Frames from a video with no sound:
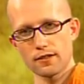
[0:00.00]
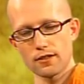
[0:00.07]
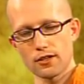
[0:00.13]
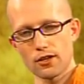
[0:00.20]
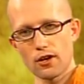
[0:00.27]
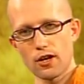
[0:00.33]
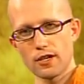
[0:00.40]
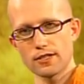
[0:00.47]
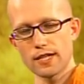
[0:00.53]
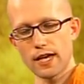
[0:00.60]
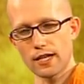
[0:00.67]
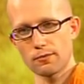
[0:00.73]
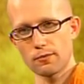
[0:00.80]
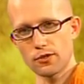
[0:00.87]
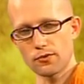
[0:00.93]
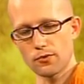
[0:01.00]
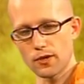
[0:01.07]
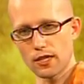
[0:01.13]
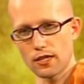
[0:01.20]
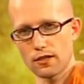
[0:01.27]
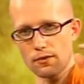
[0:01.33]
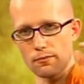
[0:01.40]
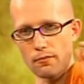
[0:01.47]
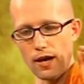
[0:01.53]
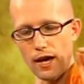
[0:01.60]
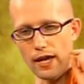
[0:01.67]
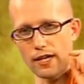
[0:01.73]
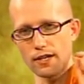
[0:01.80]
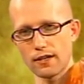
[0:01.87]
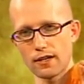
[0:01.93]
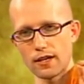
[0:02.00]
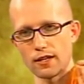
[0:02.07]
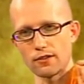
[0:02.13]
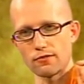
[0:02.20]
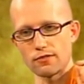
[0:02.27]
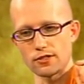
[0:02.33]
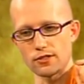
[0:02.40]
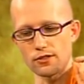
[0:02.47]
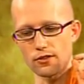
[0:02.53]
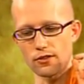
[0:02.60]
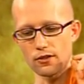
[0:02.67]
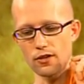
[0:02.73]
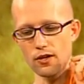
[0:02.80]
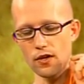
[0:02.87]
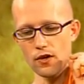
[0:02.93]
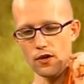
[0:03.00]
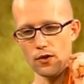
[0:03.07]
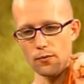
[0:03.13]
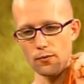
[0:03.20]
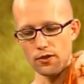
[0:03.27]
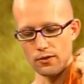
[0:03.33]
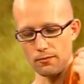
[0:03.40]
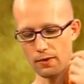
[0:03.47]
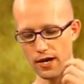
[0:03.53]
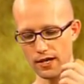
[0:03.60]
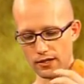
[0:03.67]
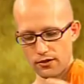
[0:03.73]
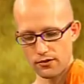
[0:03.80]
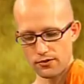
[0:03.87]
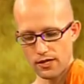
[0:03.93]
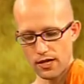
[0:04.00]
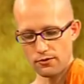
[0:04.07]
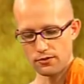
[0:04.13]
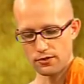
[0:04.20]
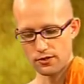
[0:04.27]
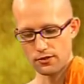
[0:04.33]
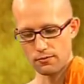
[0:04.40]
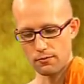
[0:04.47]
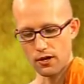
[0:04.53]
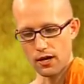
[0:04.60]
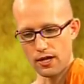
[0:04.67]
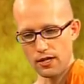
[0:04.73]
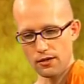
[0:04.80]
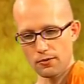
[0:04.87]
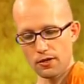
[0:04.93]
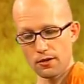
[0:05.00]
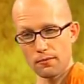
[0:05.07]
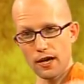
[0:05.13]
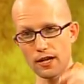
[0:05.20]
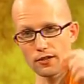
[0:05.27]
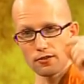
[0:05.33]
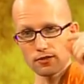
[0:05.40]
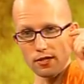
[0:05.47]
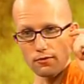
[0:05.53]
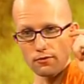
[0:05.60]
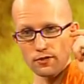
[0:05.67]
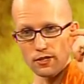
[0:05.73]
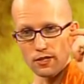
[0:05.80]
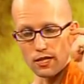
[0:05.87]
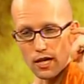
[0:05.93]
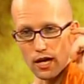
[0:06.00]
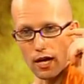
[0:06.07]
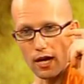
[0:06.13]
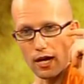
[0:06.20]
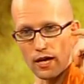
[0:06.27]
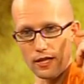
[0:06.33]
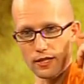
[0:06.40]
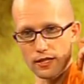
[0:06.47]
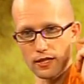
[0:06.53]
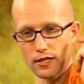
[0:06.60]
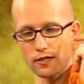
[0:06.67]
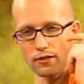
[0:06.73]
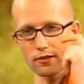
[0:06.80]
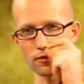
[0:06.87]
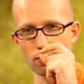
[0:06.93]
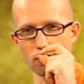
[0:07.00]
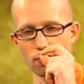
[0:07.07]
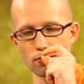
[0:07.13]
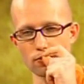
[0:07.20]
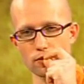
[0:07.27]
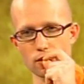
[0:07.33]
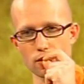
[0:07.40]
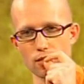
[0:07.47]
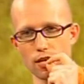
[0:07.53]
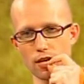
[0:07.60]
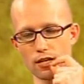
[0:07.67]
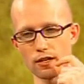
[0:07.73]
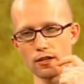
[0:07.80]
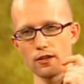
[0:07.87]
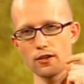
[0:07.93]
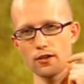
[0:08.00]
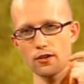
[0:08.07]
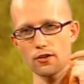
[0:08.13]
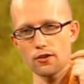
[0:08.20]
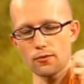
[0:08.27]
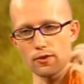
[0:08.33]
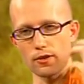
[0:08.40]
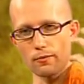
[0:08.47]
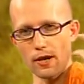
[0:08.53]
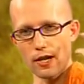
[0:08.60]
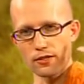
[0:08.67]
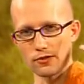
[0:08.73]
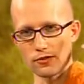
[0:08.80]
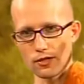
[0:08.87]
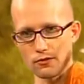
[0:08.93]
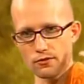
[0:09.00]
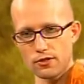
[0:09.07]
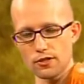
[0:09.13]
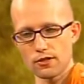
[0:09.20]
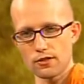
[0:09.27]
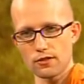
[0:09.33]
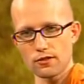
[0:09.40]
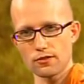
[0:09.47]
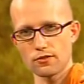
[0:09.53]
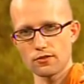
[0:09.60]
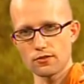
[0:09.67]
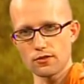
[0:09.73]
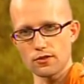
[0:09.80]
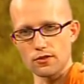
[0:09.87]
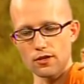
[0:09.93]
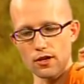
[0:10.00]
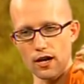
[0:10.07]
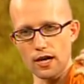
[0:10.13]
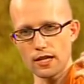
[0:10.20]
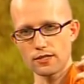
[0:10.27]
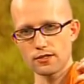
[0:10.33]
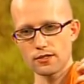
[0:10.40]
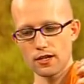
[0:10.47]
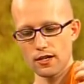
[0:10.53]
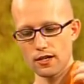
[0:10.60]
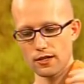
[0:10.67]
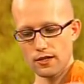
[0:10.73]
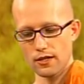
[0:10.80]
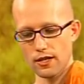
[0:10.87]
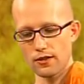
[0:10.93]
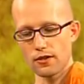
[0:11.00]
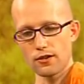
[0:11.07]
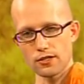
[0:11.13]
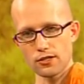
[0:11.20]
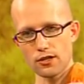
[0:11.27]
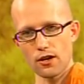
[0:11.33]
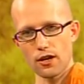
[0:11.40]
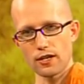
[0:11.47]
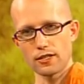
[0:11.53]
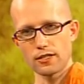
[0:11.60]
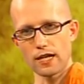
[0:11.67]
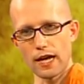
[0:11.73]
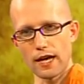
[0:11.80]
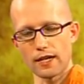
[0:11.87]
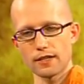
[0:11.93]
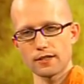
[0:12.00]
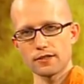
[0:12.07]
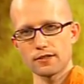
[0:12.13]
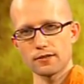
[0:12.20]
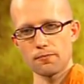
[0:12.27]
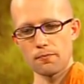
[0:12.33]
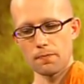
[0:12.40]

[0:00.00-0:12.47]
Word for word: The contact between the mind and the physical. When the mind goes out to the body, when the mind goes out to the eye, the ear, the nose, the tongue, or when the mind goes out to the, to the thoughts, then there is contact.